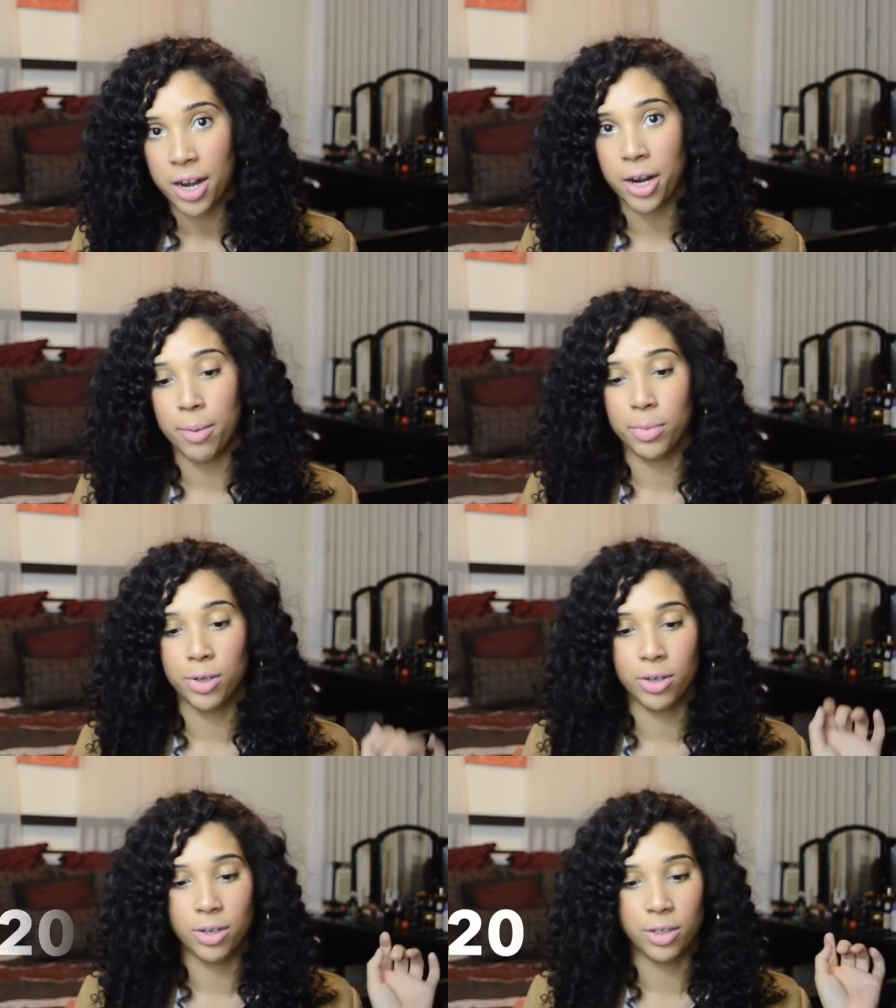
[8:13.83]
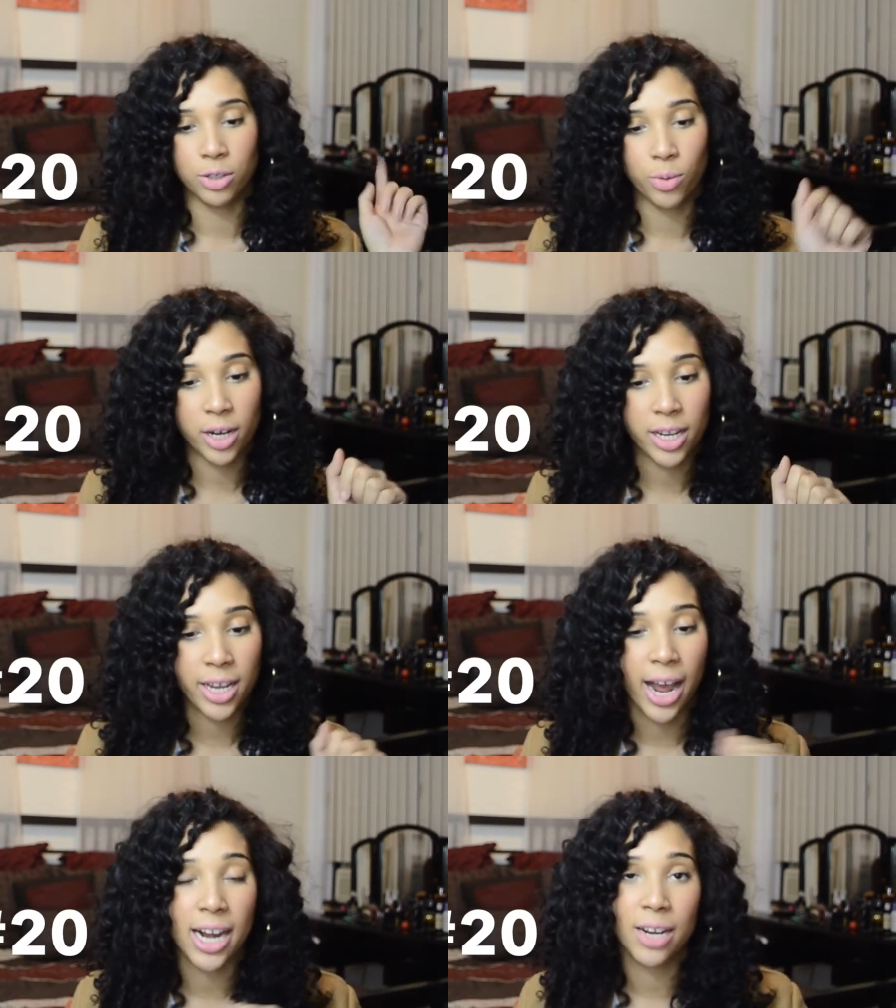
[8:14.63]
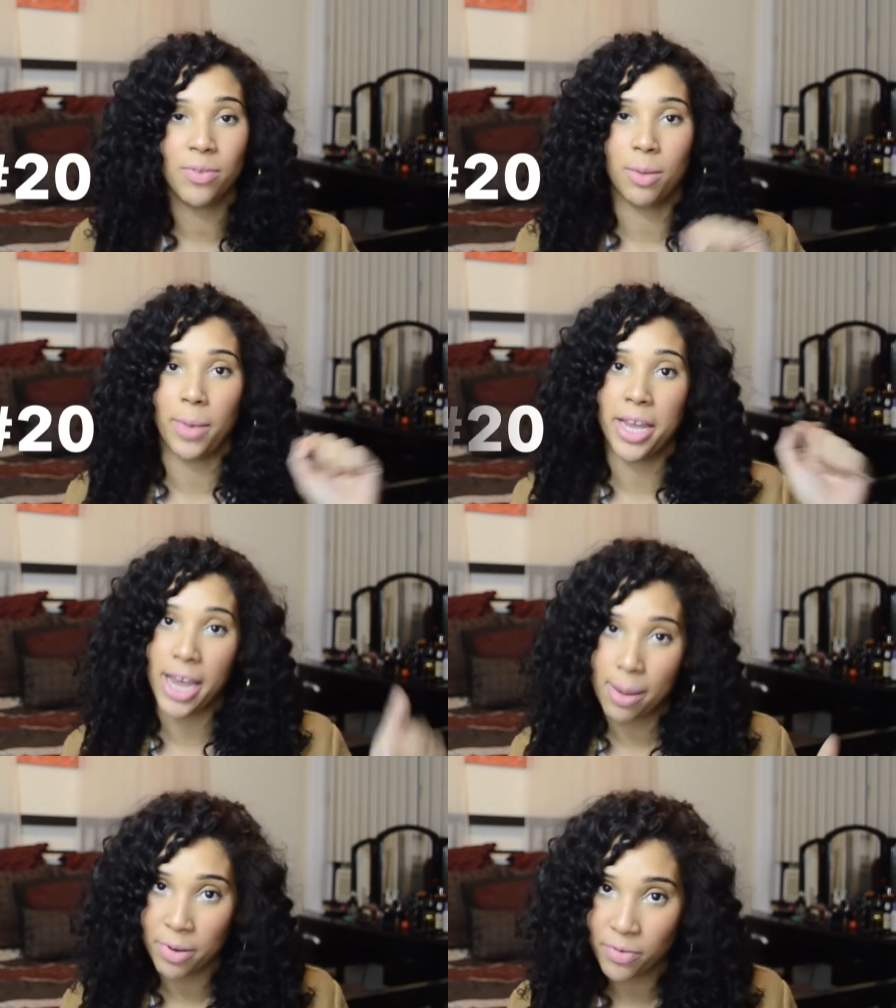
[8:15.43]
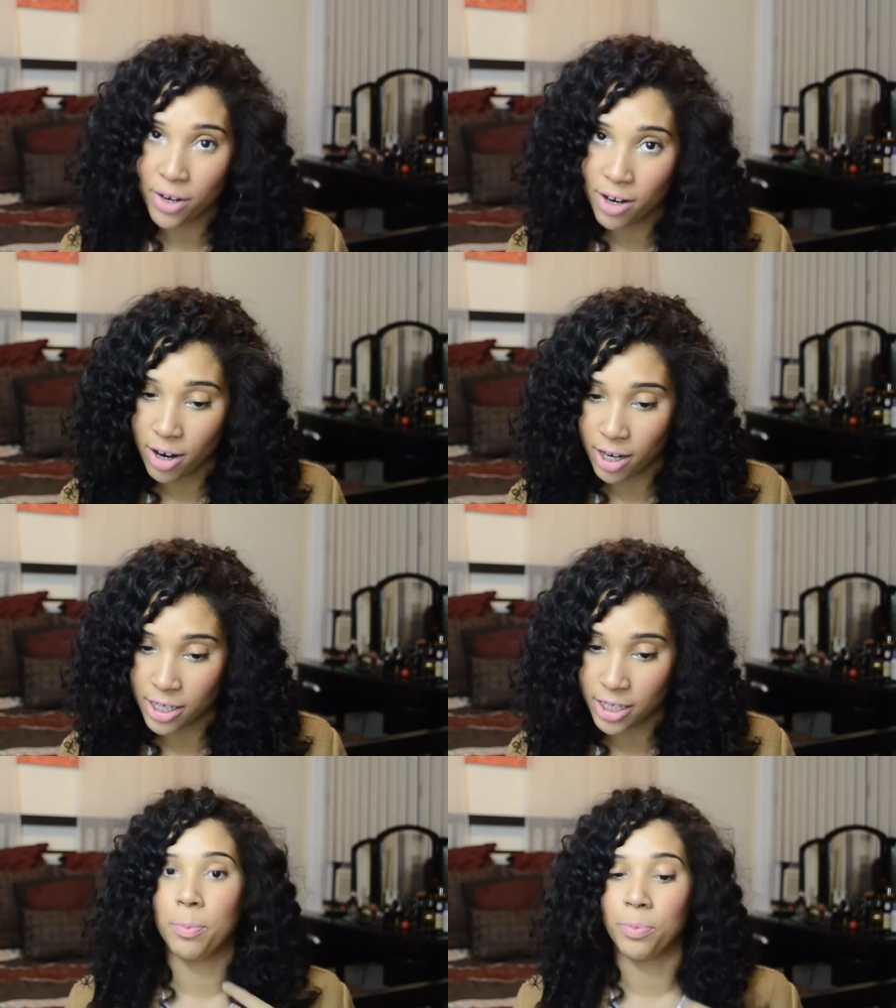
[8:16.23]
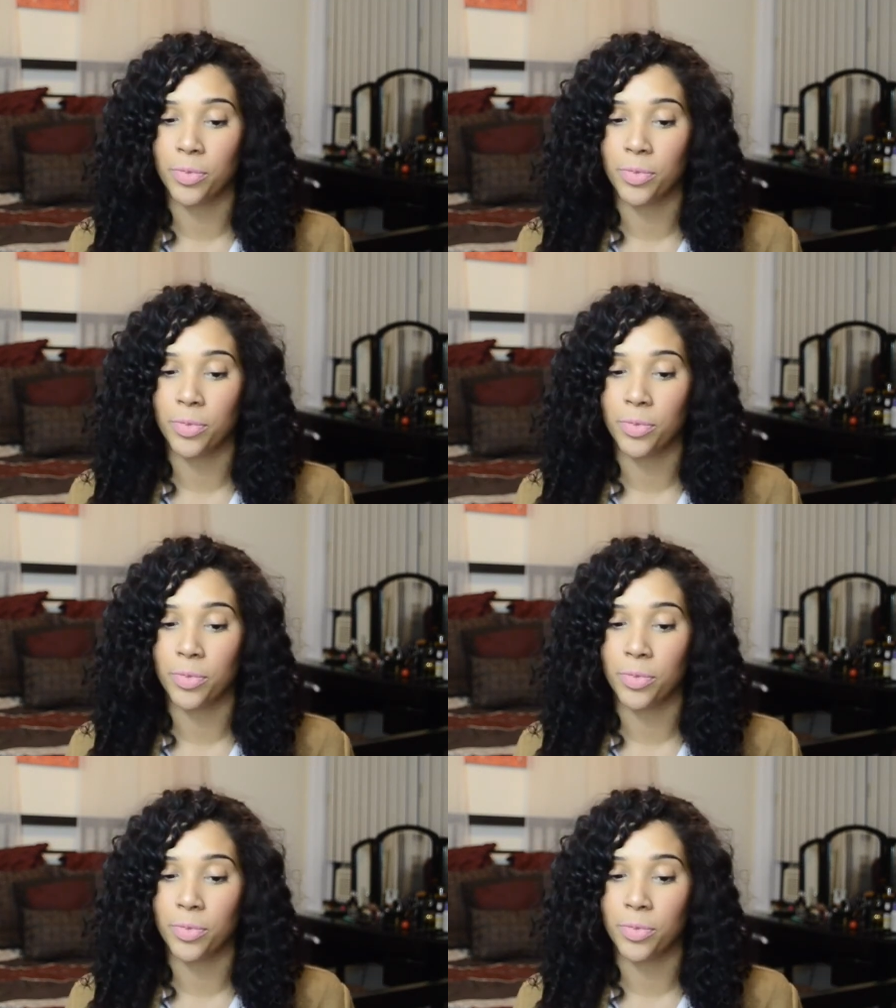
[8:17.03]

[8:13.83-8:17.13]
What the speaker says: Number 20, I lived in Miami for college.